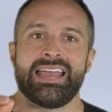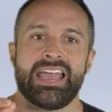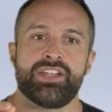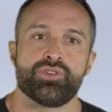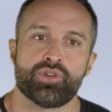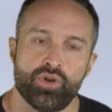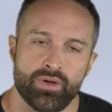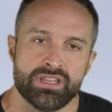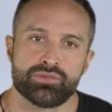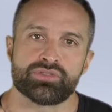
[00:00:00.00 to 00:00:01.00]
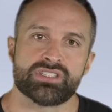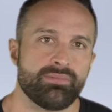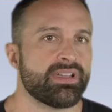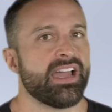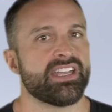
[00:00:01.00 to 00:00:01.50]
and you're going through
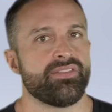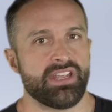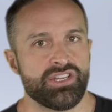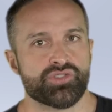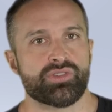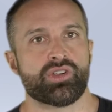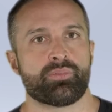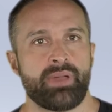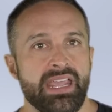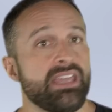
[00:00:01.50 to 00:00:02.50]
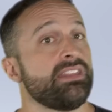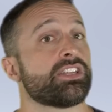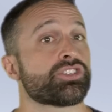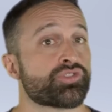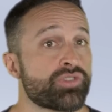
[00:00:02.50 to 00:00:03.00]
some kind of injury or pain that
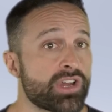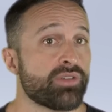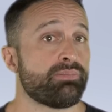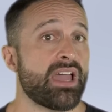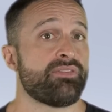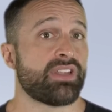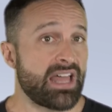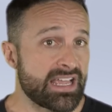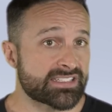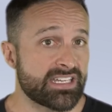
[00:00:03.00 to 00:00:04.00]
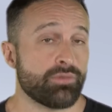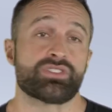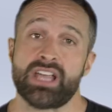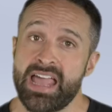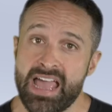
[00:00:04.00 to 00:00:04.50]
is triggered by velocity, which
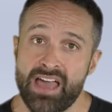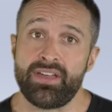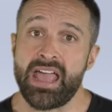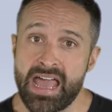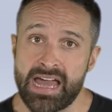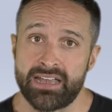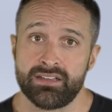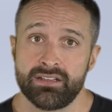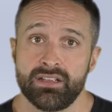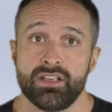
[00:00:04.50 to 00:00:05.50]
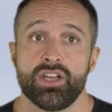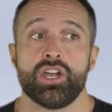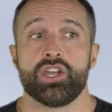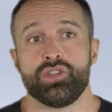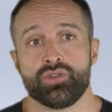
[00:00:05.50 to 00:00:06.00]
I have had,
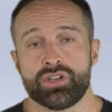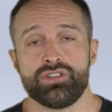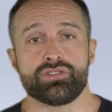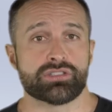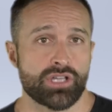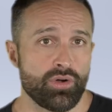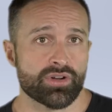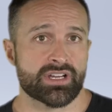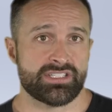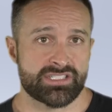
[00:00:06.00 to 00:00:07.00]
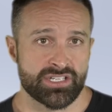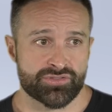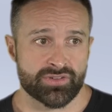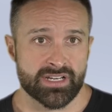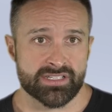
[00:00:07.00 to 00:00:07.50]
you can do slower
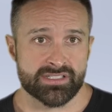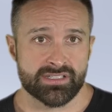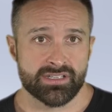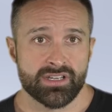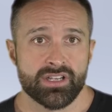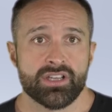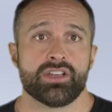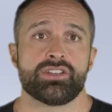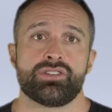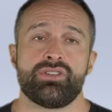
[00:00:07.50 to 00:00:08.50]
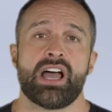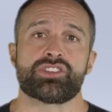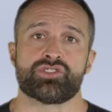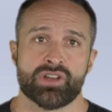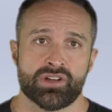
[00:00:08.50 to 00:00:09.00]
concentrics to not
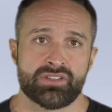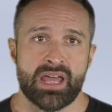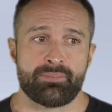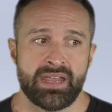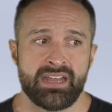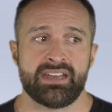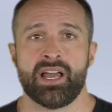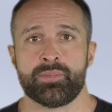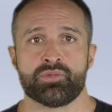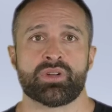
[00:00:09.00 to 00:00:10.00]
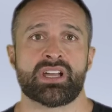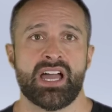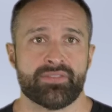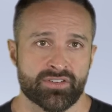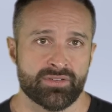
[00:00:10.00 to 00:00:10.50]
trigger that pain and help you
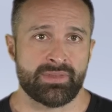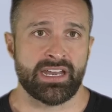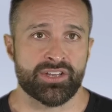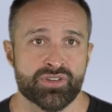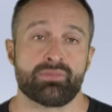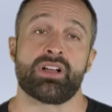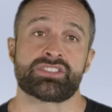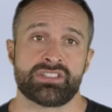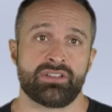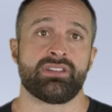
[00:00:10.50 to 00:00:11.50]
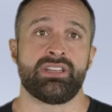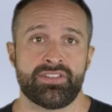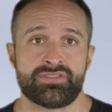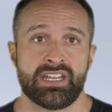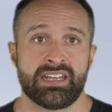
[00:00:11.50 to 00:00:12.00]
recover from that injury while still
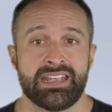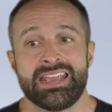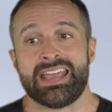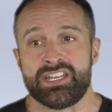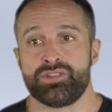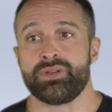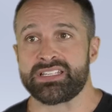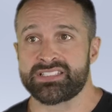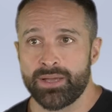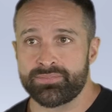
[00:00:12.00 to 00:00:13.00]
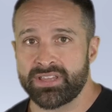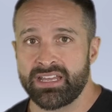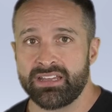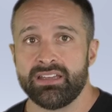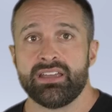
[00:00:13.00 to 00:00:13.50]
lifting and doing
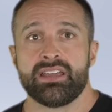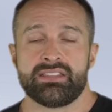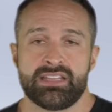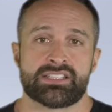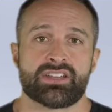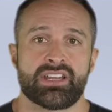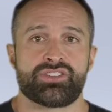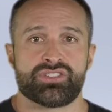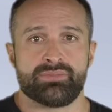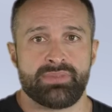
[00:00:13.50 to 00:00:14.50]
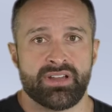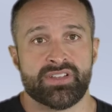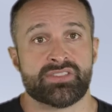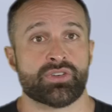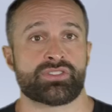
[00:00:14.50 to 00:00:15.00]
something that is going to get you some
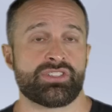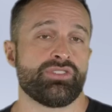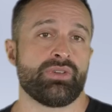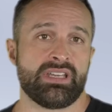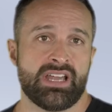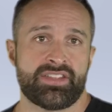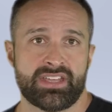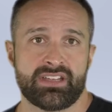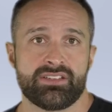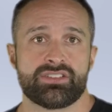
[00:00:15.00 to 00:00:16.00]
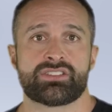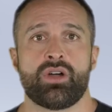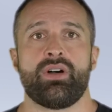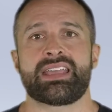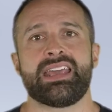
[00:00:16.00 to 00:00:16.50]
benefits versus doing nothing.
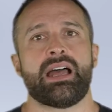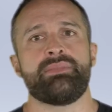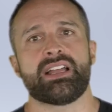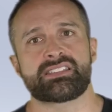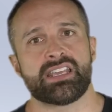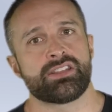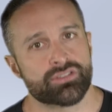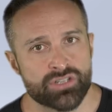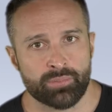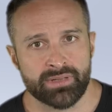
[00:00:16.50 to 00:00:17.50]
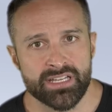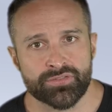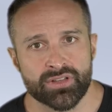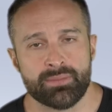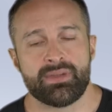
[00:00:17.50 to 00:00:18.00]
So again, I'm not saying there's no place
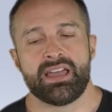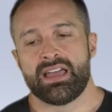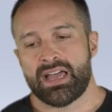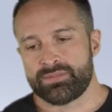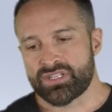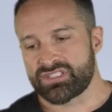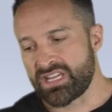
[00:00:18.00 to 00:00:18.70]
for them. I'm just